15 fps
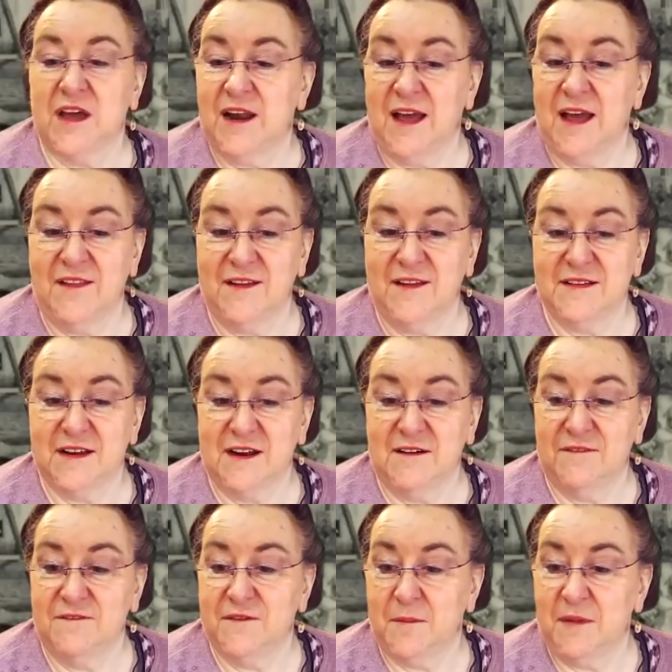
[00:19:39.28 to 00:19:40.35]
share now. That's
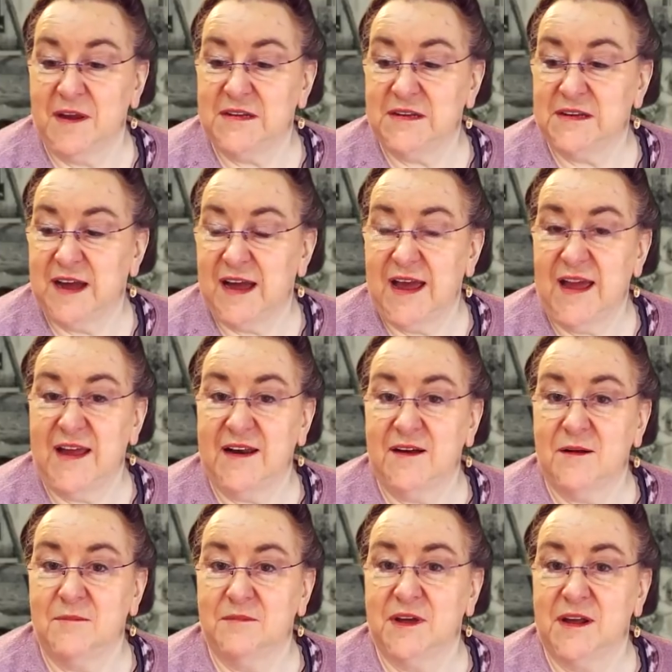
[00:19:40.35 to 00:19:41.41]
enough for me today. And
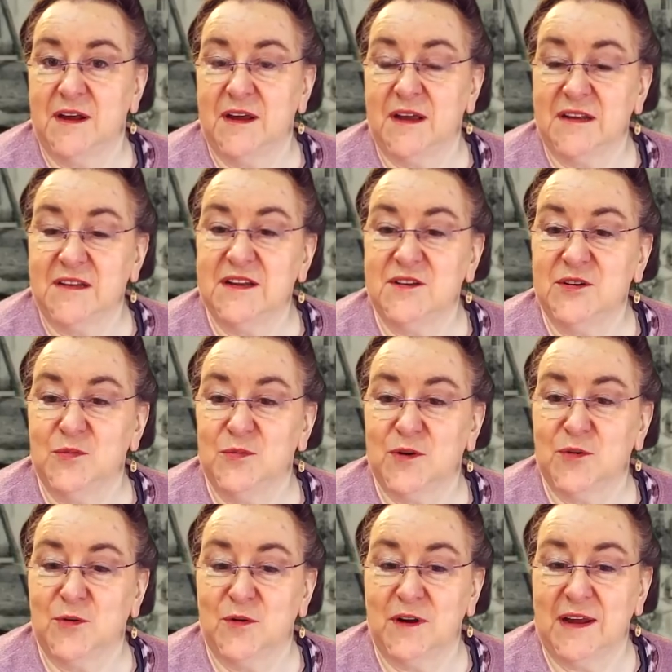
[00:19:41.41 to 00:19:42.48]
I'm going to continue
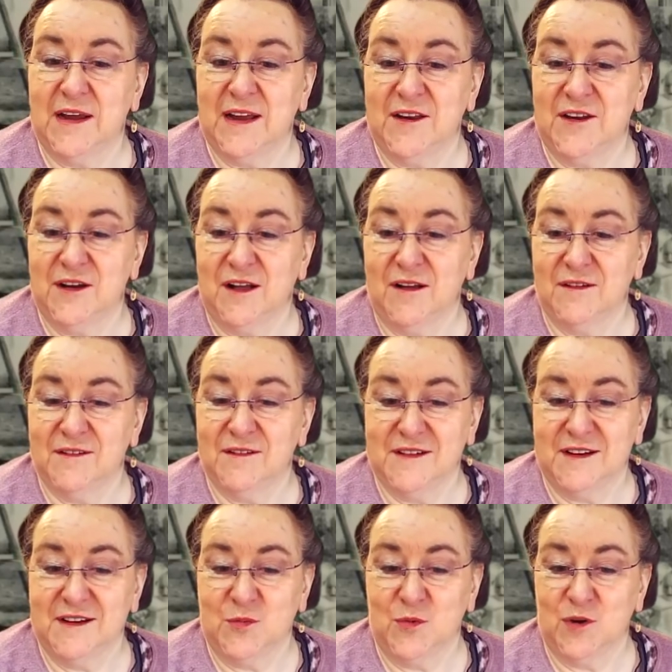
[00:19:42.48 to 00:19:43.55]
recording, and you
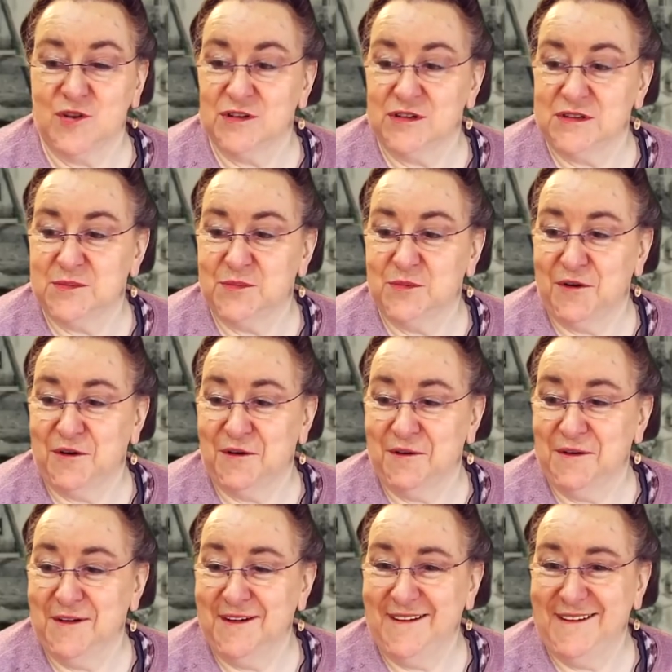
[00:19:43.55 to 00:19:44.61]
can watch it tomorrow.